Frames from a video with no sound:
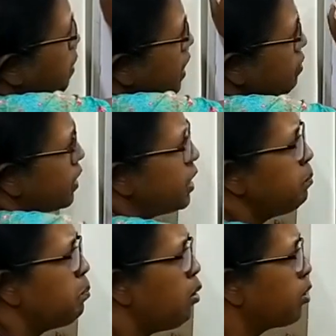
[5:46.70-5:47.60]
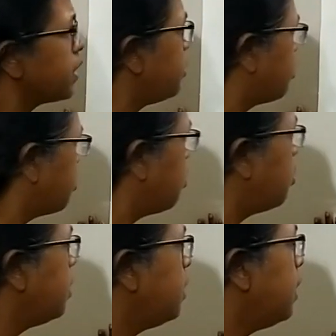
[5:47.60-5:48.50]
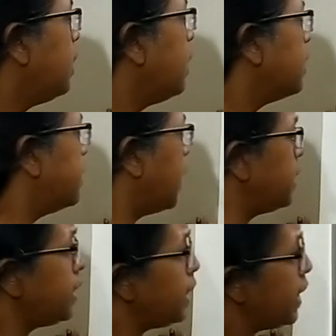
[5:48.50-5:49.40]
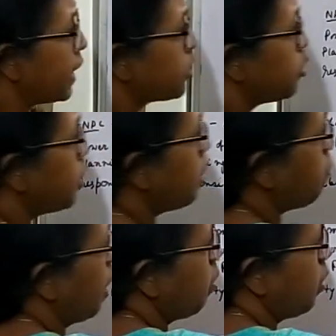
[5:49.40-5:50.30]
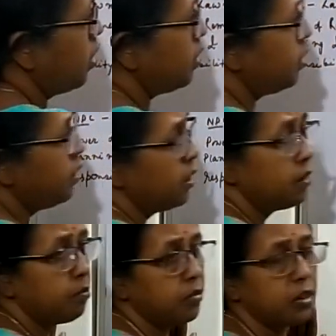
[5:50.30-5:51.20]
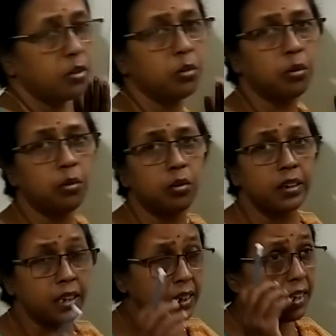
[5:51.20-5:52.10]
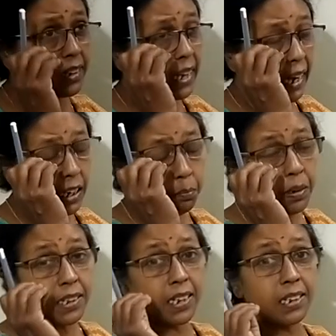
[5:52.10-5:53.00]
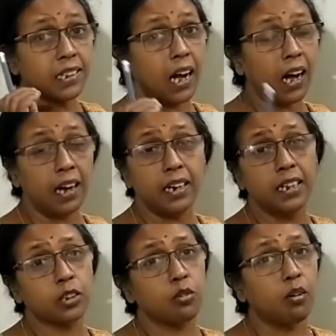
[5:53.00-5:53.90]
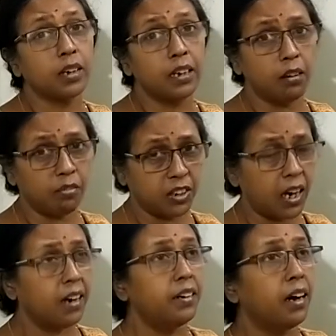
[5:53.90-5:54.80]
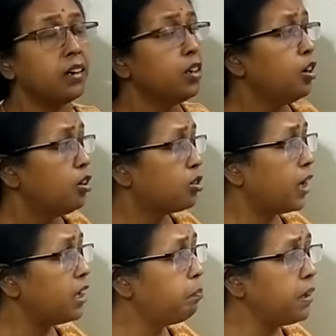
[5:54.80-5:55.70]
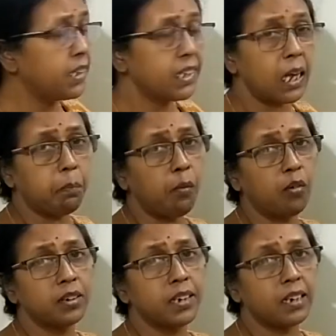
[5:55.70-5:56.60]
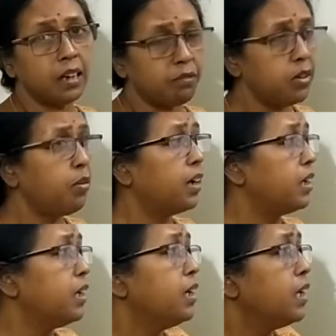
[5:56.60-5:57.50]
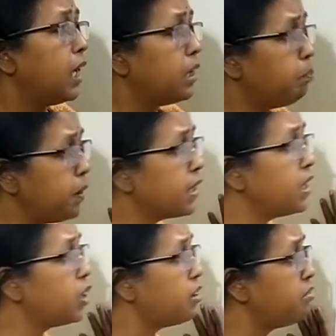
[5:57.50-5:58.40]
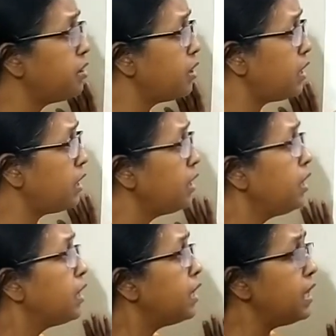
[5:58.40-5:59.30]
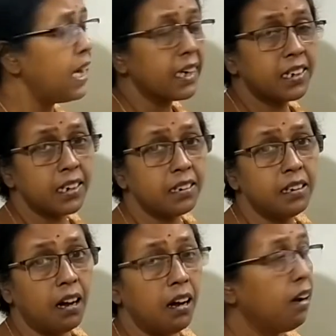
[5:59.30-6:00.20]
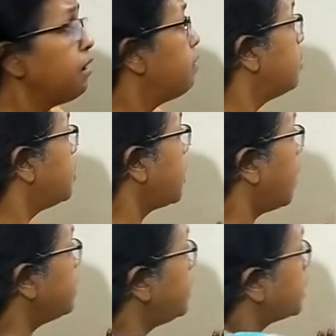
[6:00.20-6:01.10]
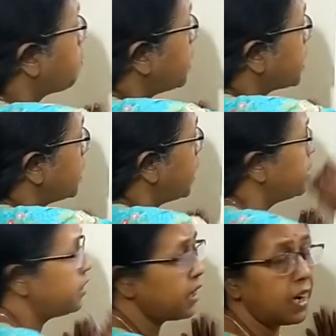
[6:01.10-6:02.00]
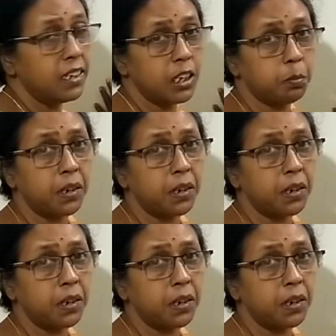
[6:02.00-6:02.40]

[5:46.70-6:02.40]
play a very important role. Then electoral power. So it is the NPC is the highest organ of China. So NPC appointed everyone. NPC generally elected the Chinese president. Chinese